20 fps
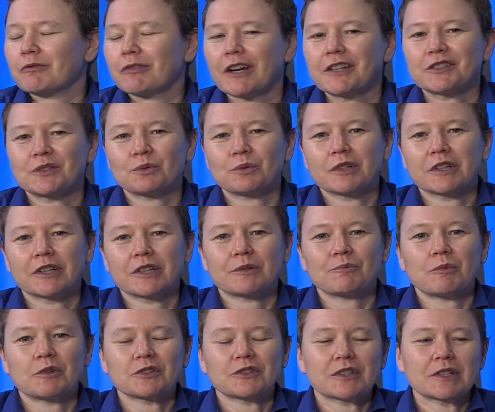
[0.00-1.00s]
rights work
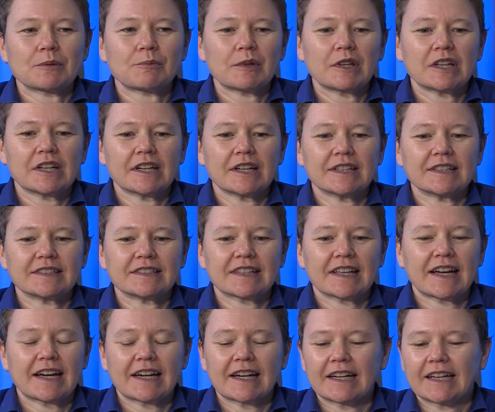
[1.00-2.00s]
mostly because
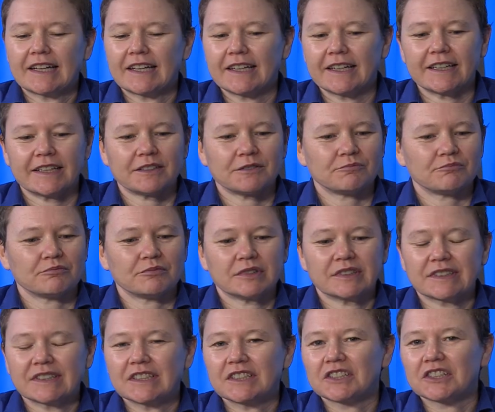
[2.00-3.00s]
I
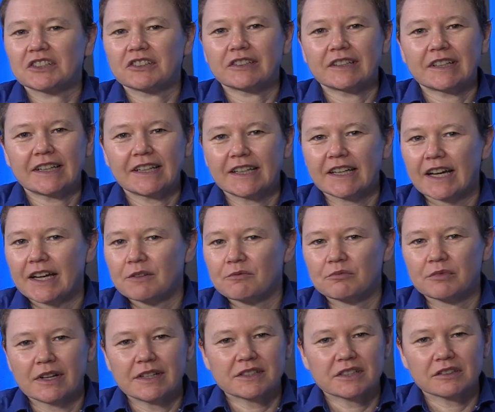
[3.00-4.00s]
was an attorney. I
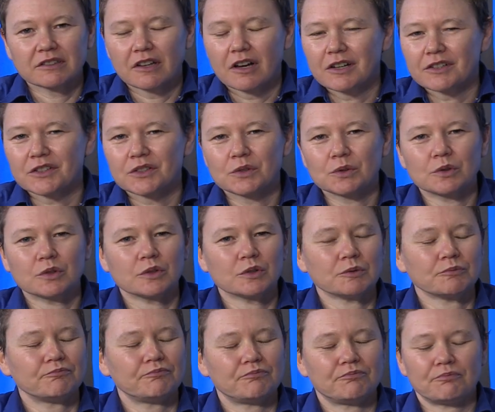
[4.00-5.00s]
went to law
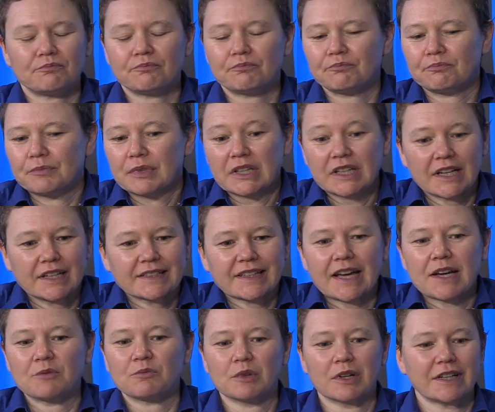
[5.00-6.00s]
school because
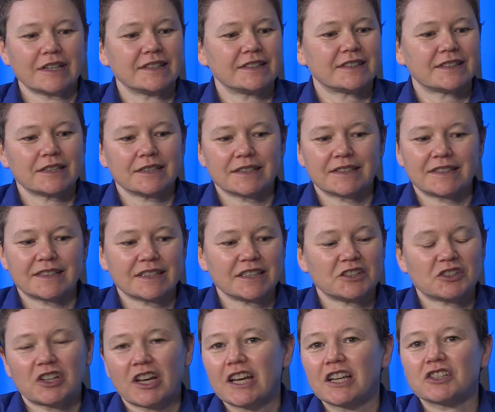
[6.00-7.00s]
I wanted to see
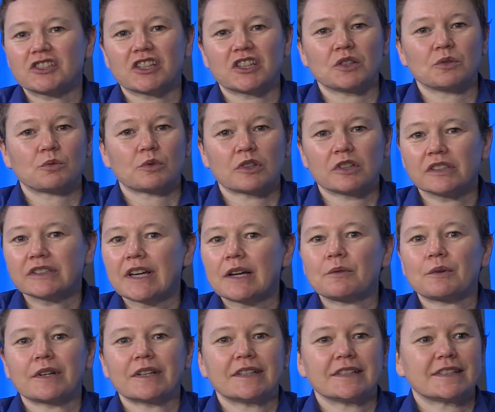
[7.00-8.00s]
change in the world. I
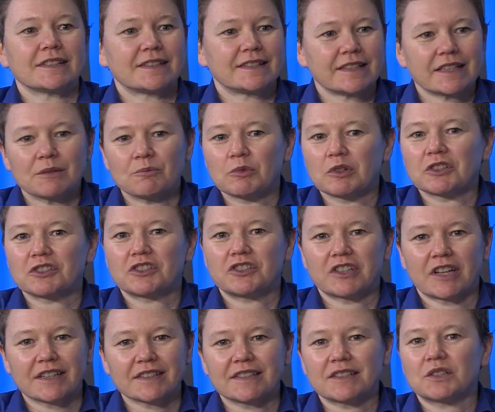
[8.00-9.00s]
wanted to see a more
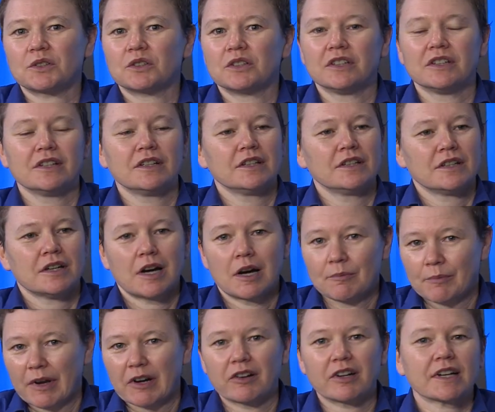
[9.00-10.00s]
just
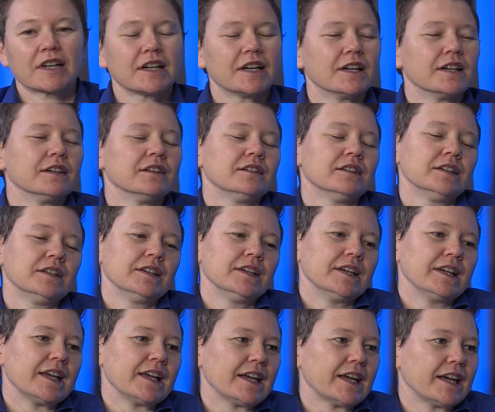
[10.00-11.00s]
America.
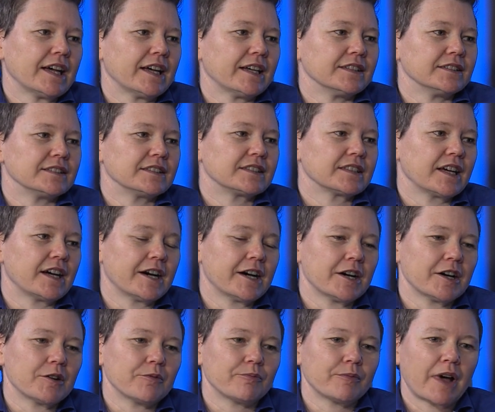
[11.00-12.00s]
And
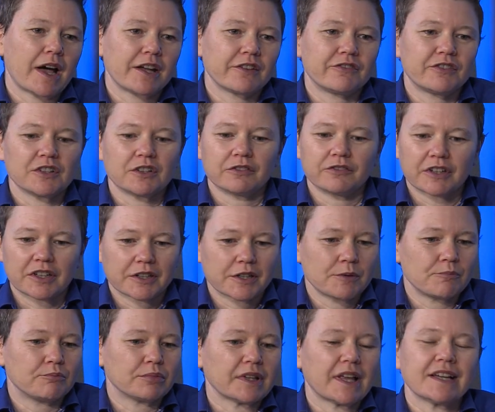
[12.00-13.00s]
I feel
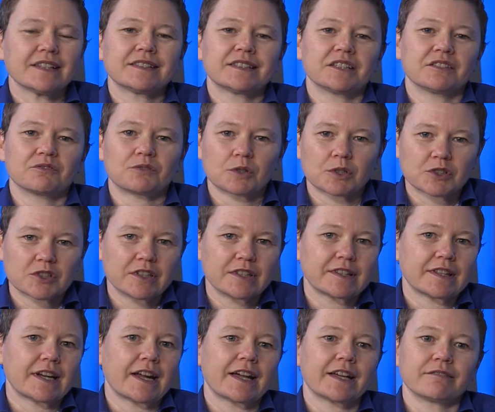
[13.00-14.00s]
very blessed and
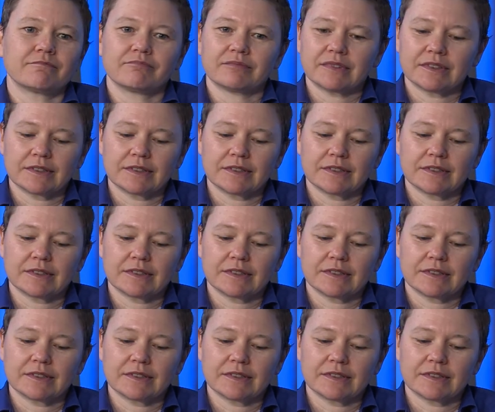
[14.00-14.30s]
fortunate that I've